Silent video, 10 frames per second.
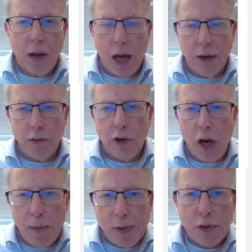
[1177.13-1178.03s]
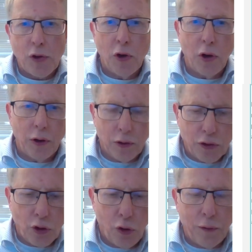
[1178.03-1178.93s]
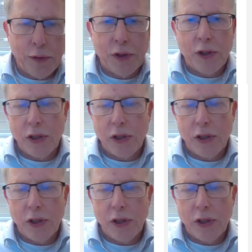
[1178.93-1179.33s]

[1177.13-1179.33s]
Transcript: Hydrocarbons or solvents,